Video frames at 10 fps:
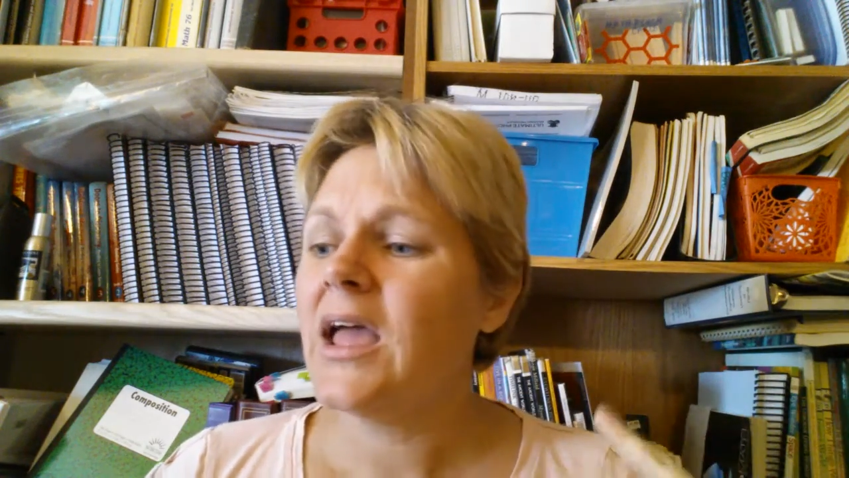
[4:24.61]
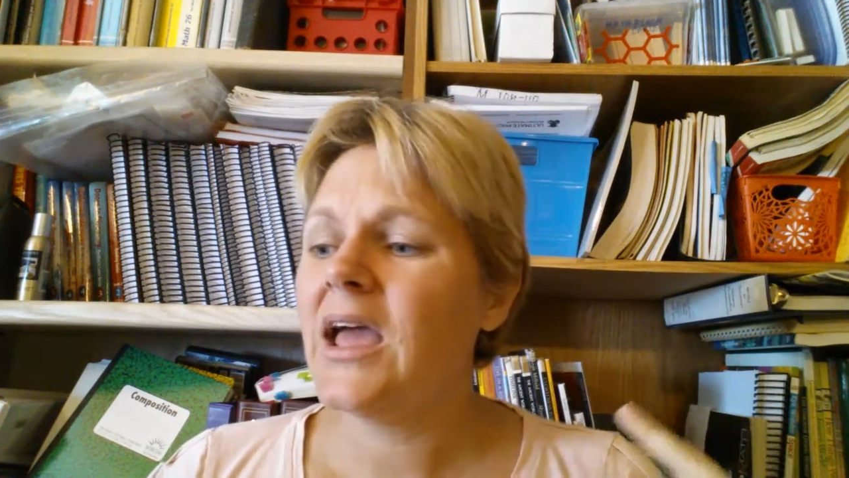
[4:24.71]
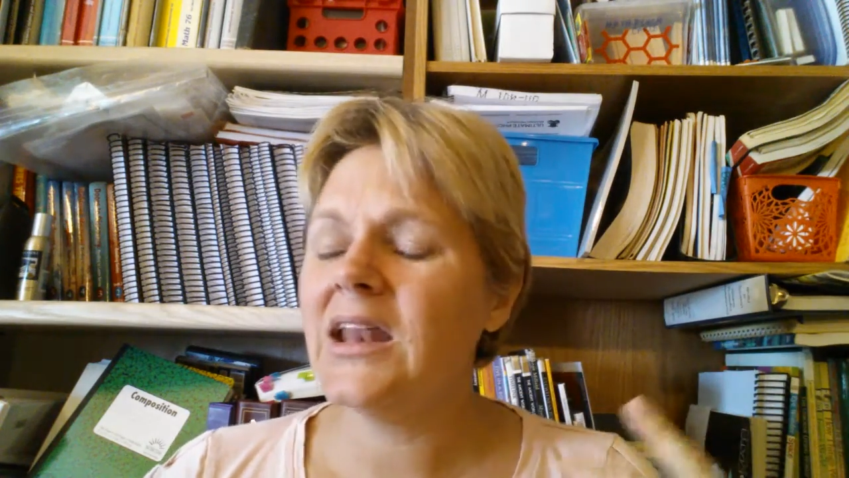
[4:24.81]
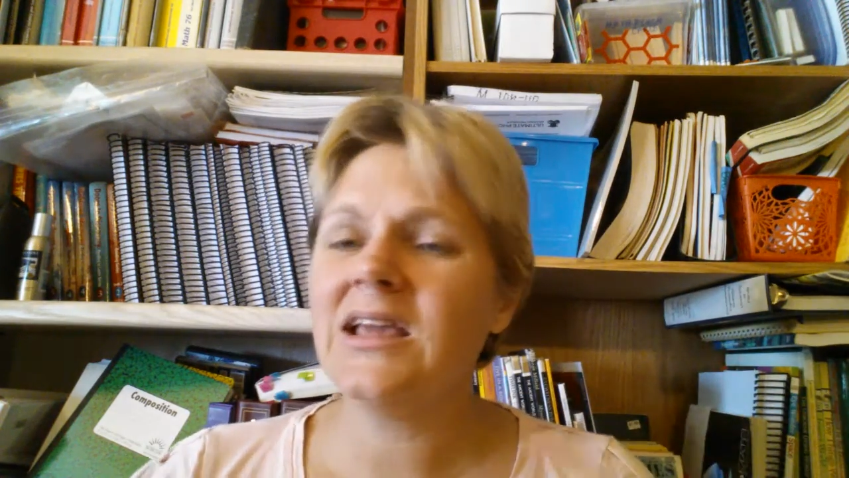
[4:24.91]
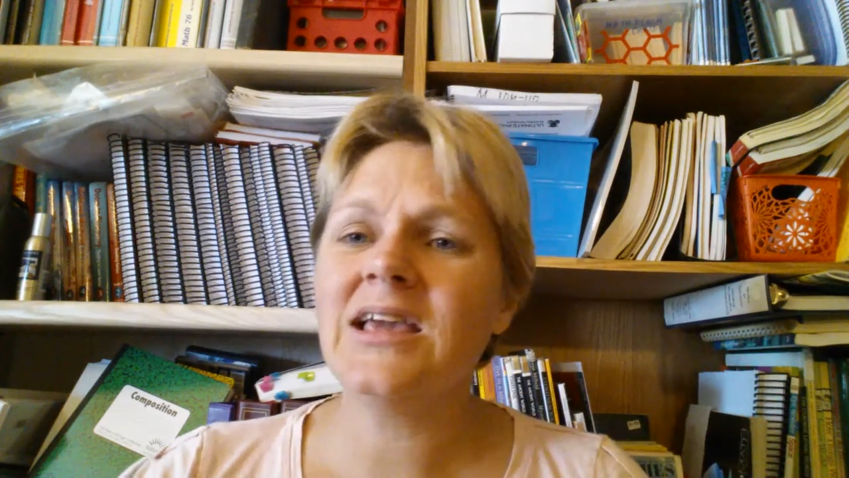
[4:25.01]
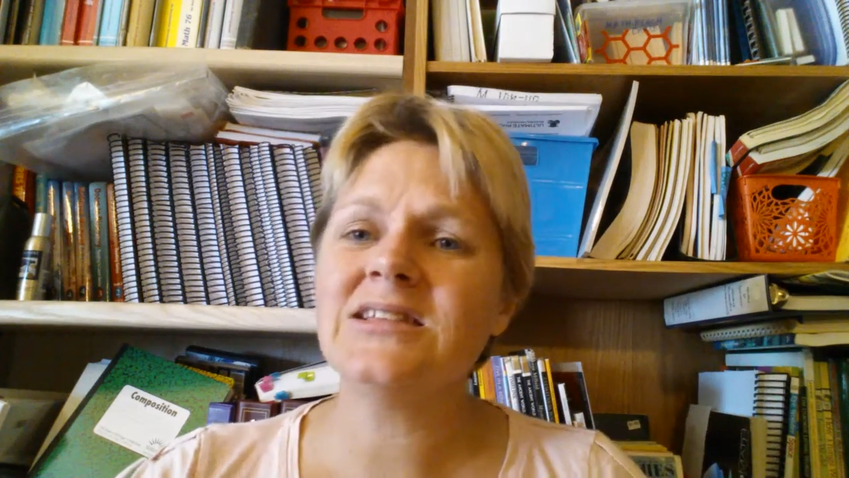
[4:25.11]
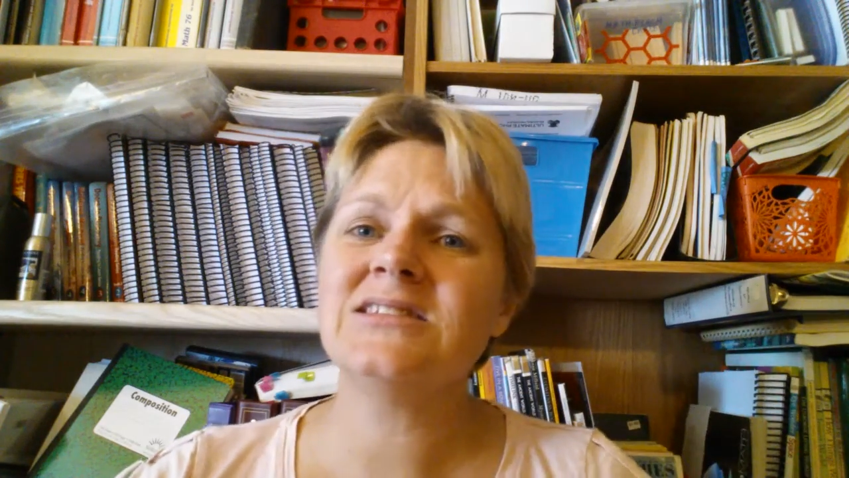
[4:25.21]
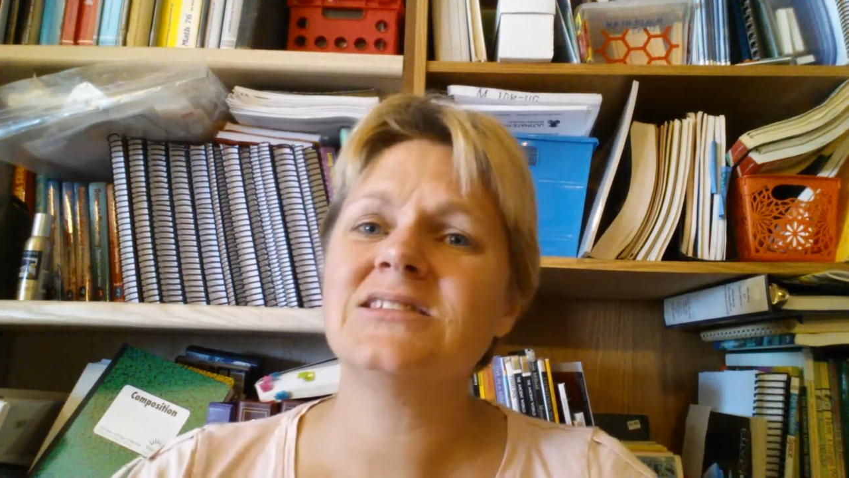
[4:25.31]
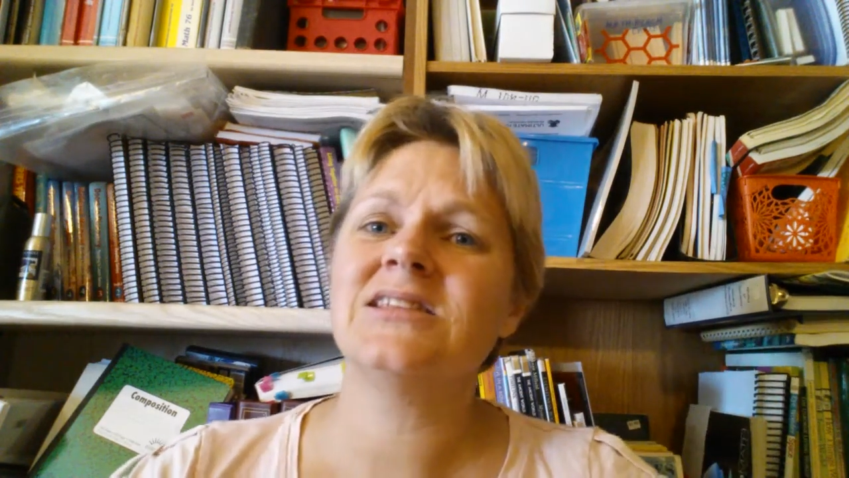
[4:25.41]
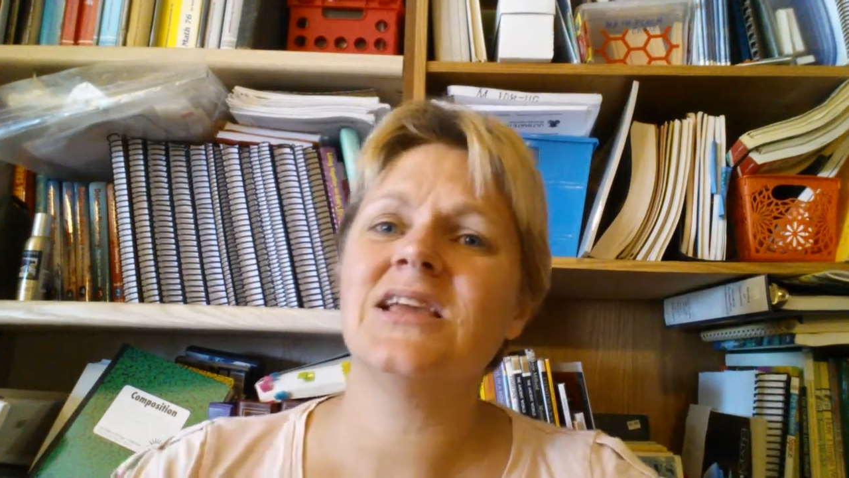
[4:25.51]
and
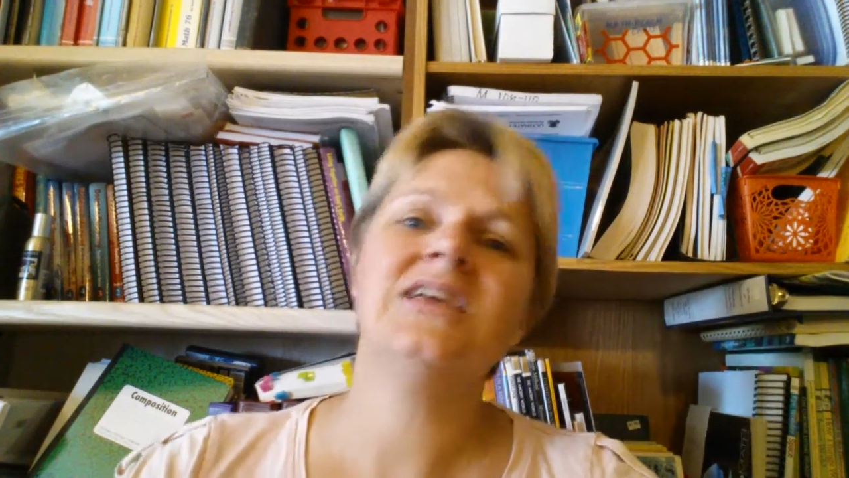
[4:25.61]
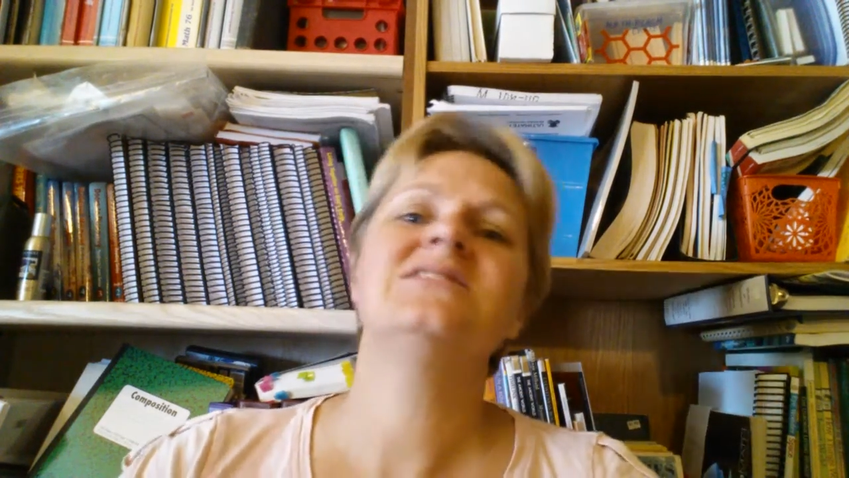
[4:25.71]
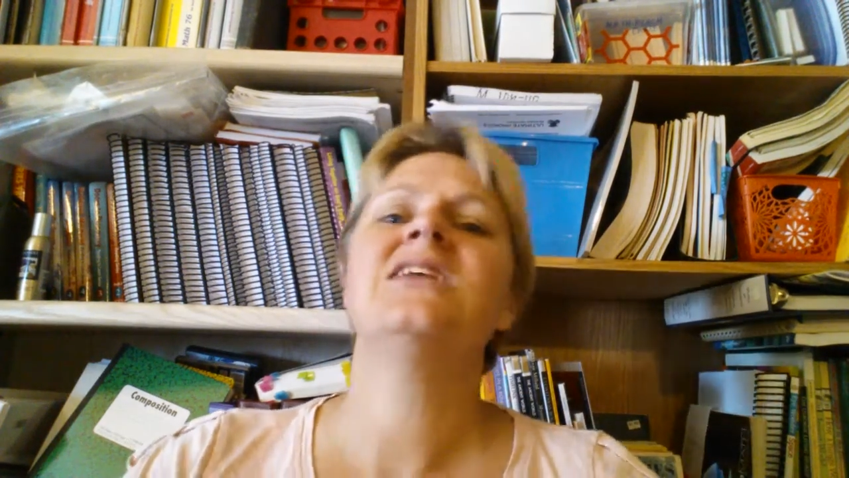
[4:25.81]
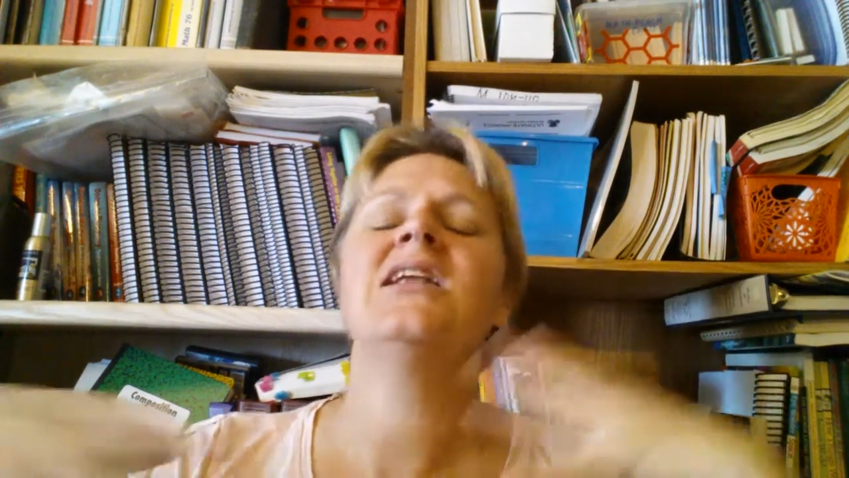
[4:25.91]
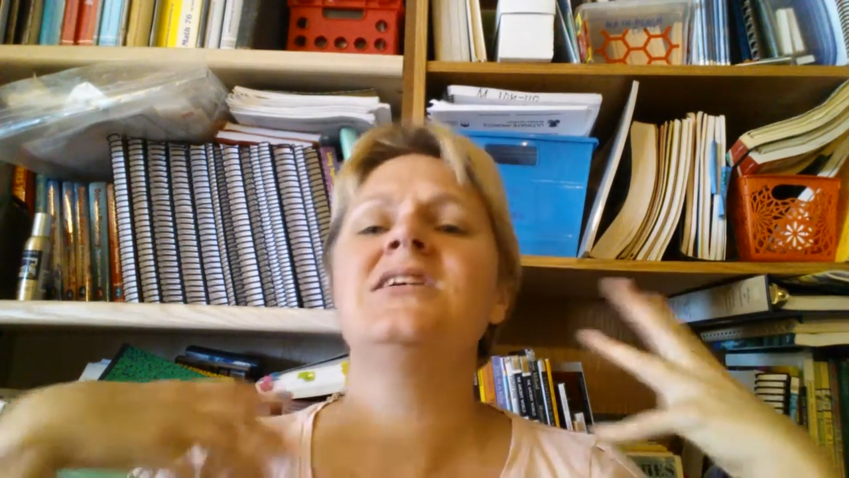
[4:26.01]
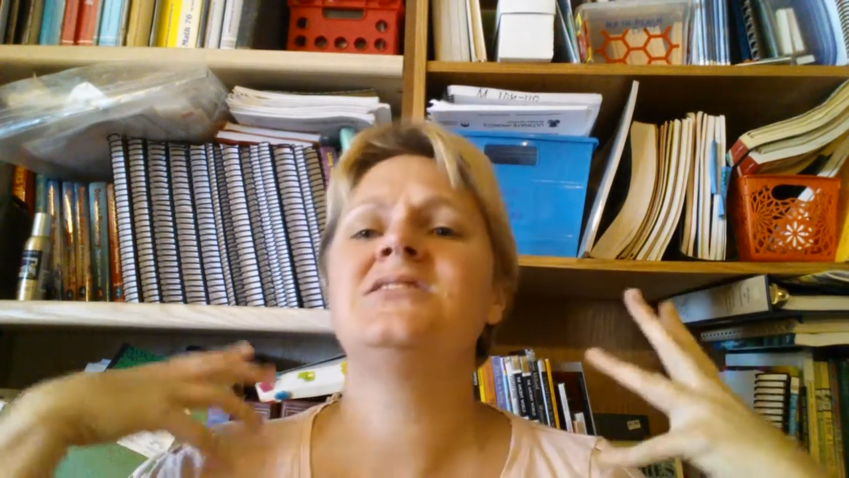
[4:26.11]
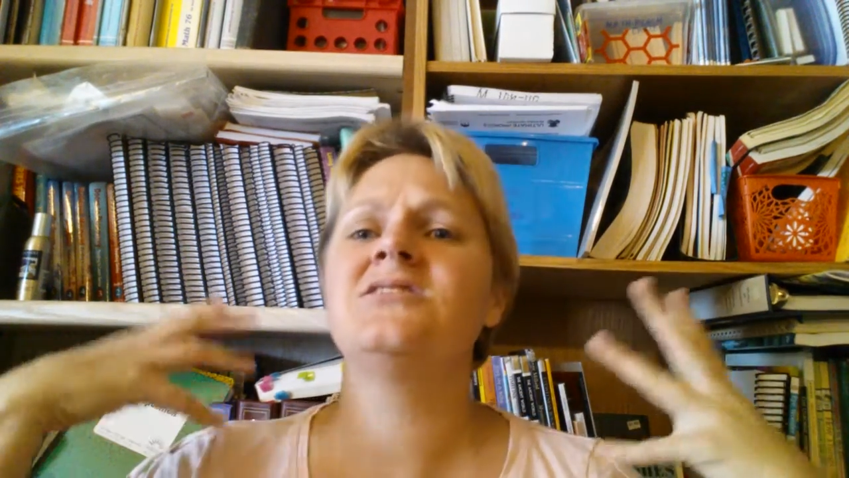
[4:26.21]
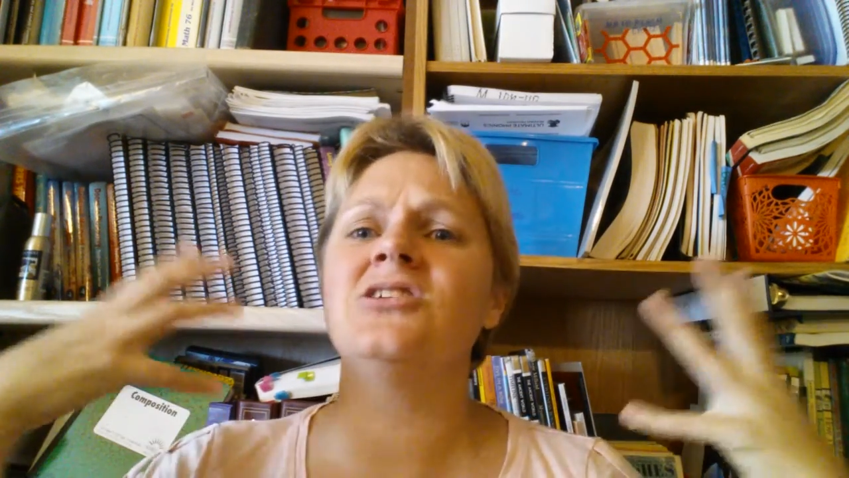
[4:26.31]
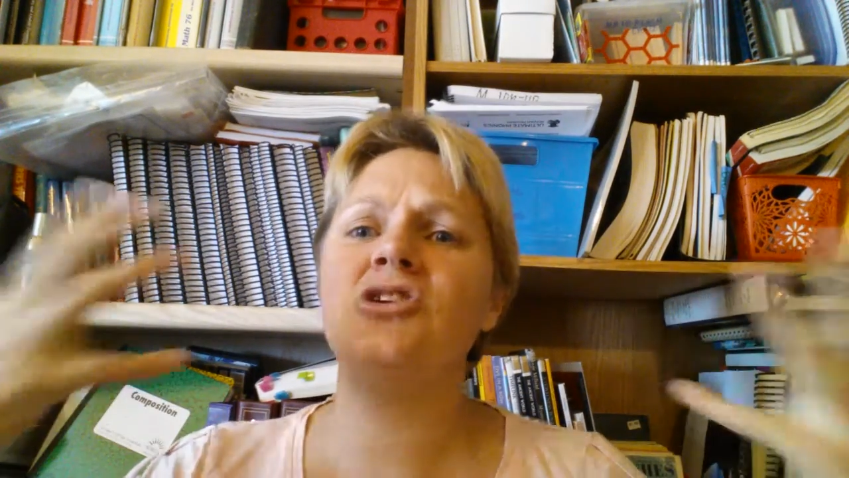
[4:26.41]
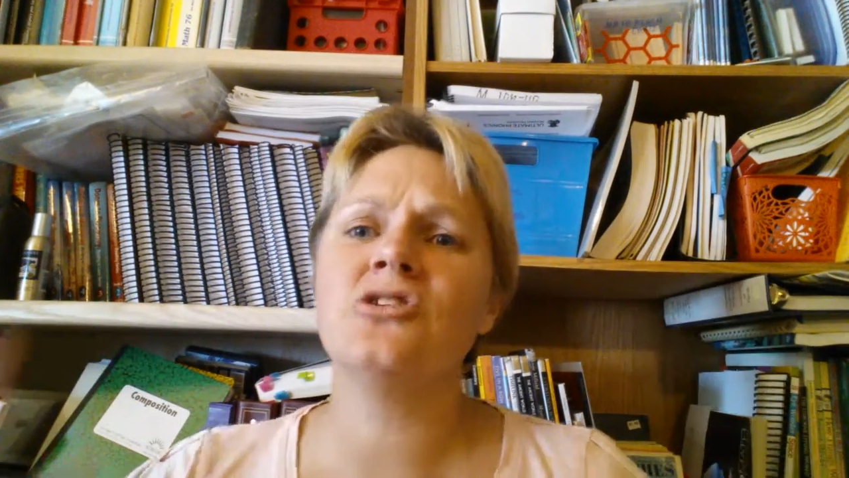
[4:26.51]
it's not
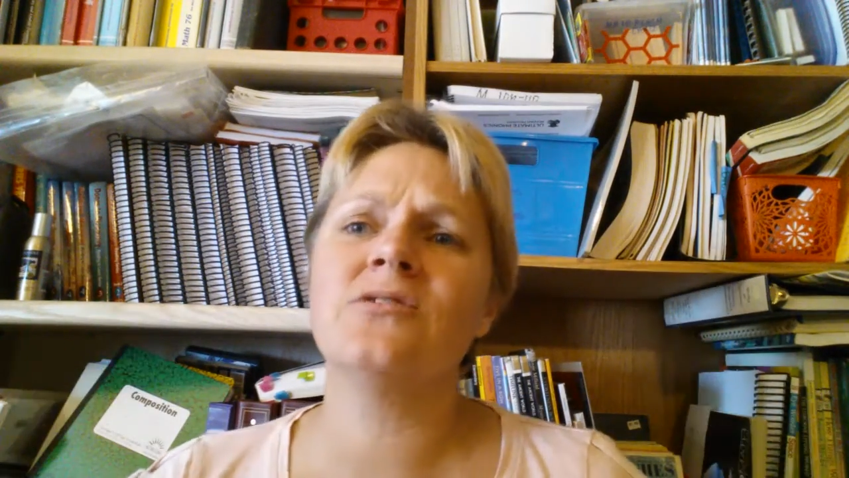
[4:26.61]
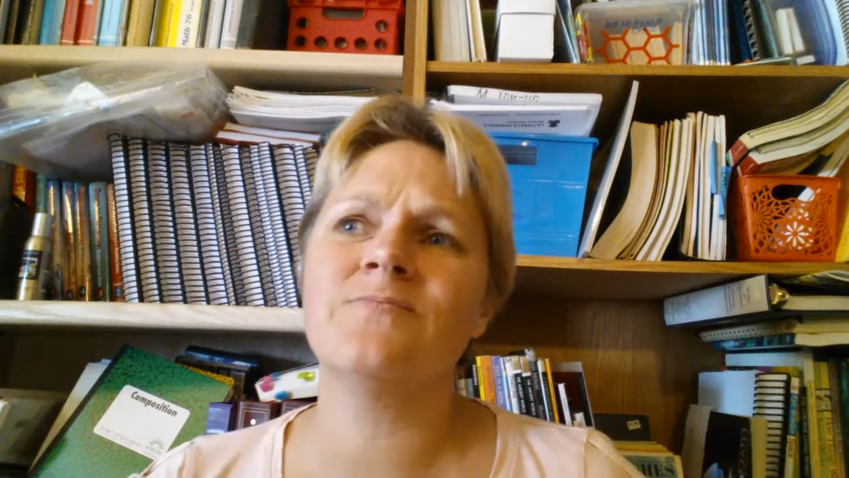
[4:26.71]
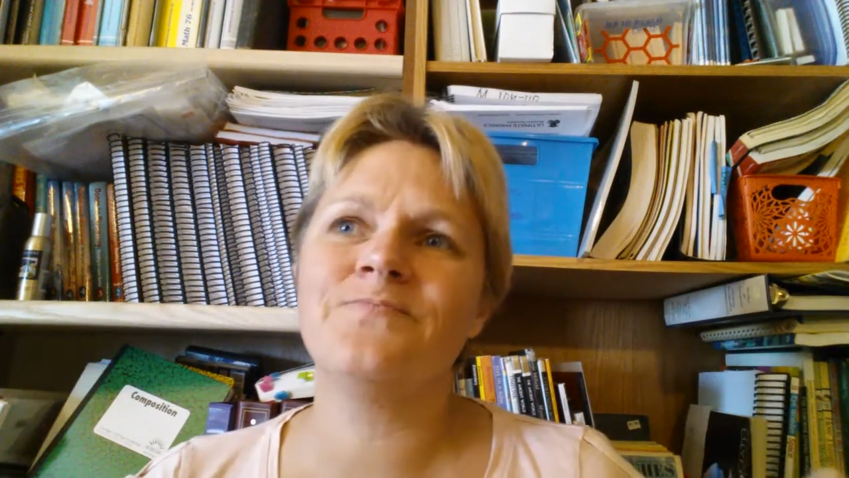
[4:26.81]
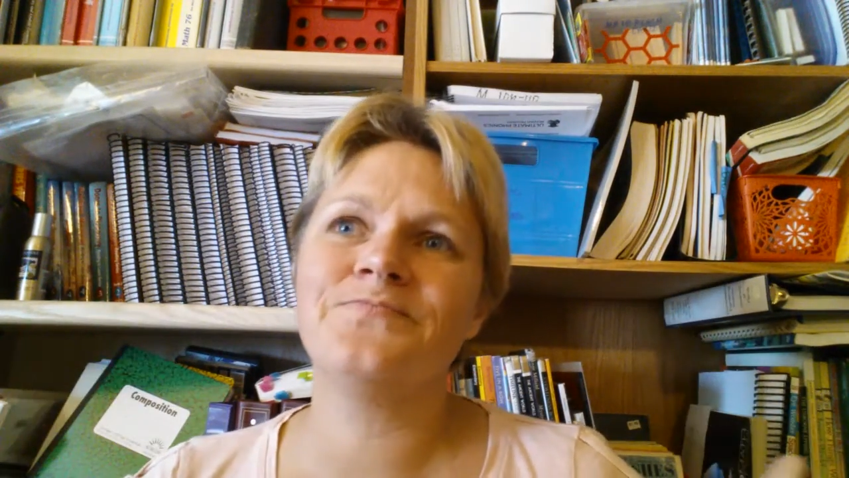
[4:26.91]
necessarily you're